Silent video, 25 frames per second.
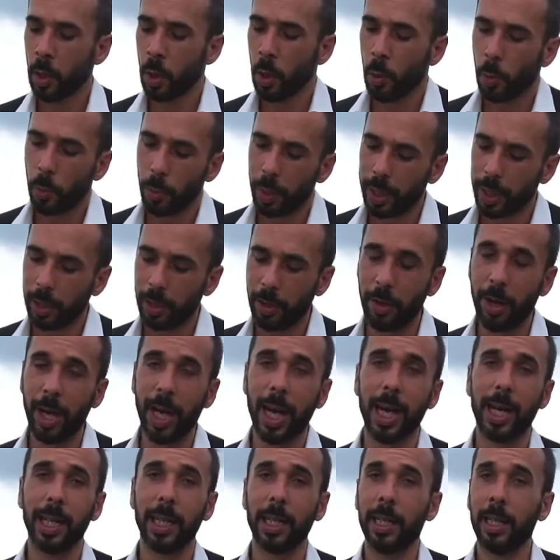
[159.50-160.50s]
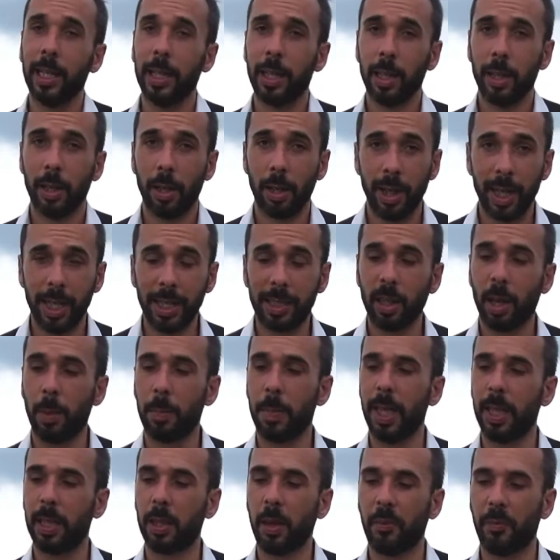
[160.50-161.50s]
We're gonna add a little
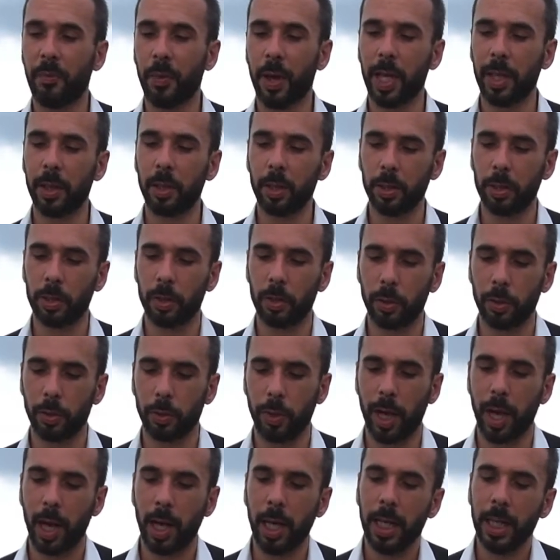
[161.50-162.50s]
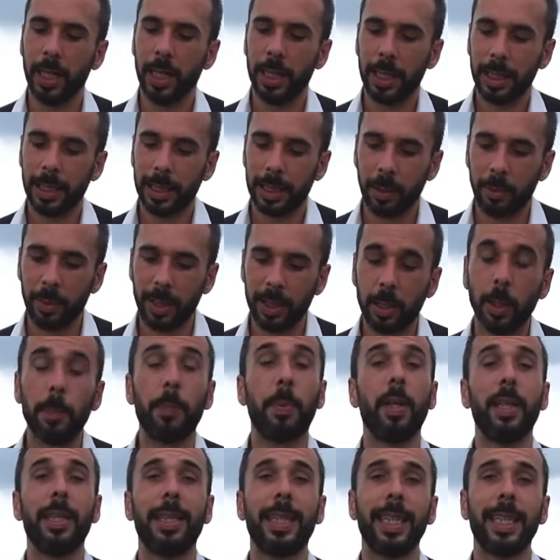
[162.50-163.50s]
bit of Angostura. There is a
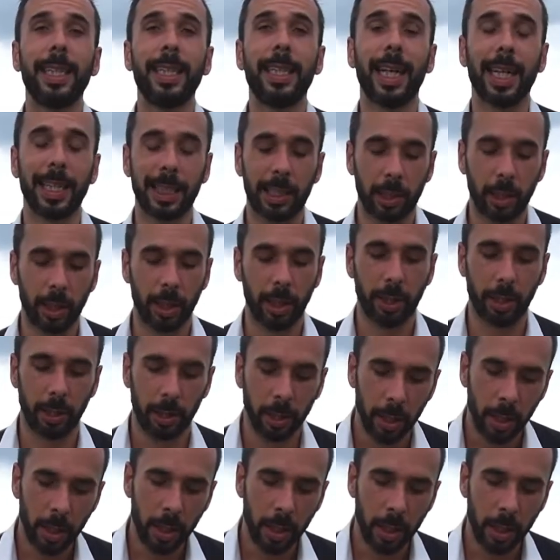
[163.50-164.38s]
built-in dasher,